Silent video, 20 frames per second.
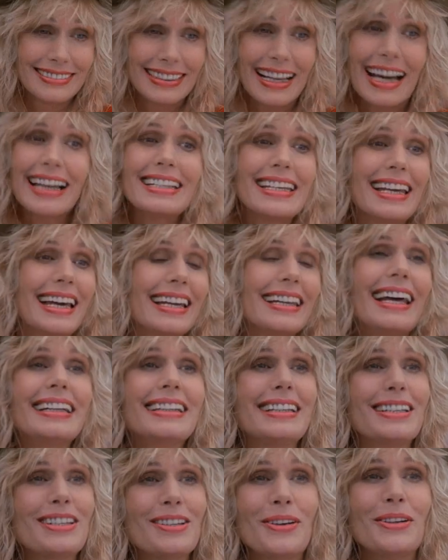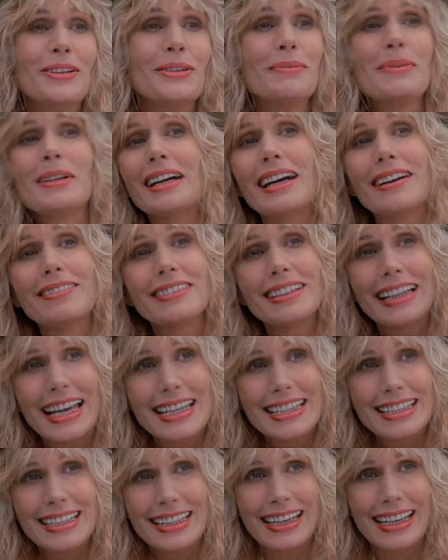Actually, I'd like to join you, but I have
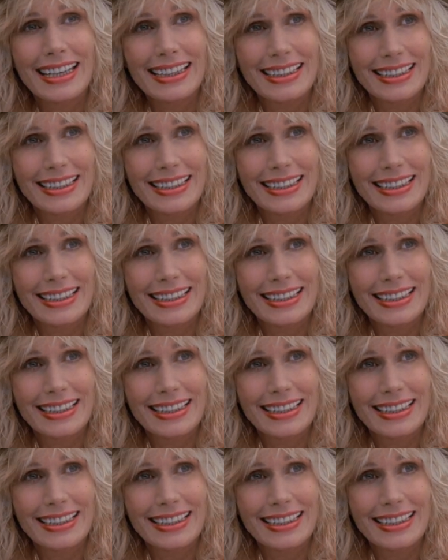class tonight.